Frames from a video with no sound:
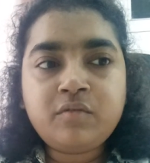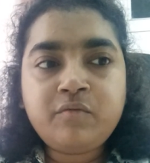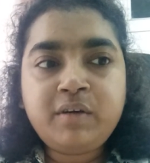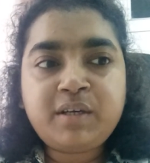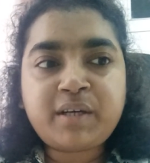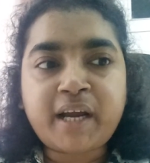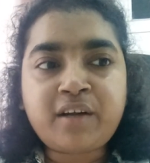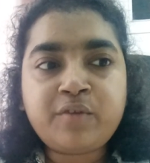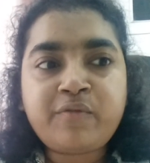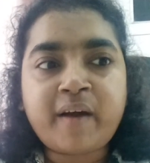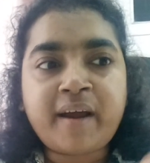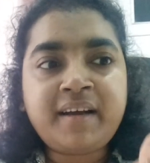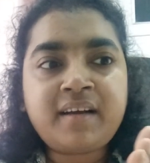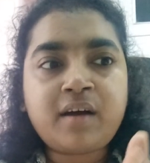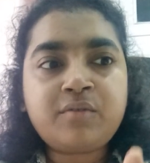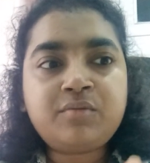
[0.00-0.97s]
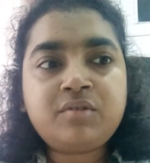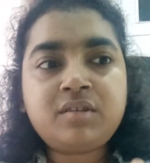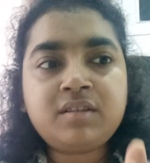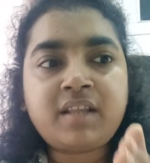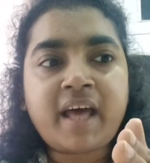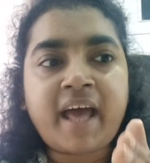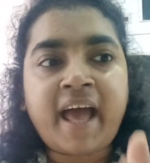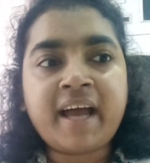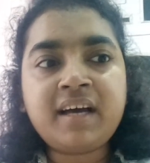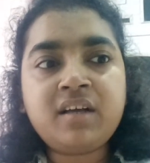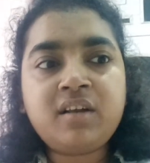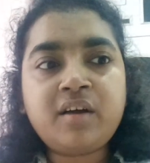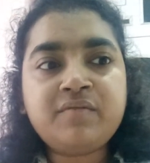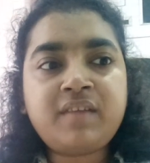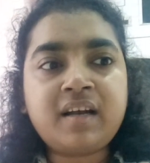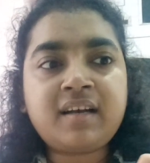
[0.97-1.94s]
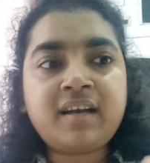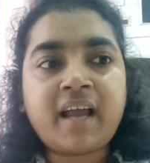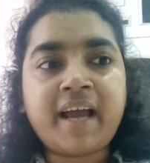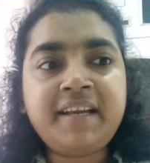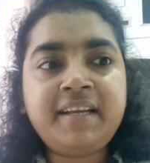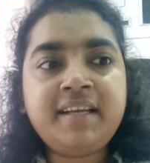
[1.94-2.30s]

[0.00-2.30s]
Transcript: try to find out the angle of that line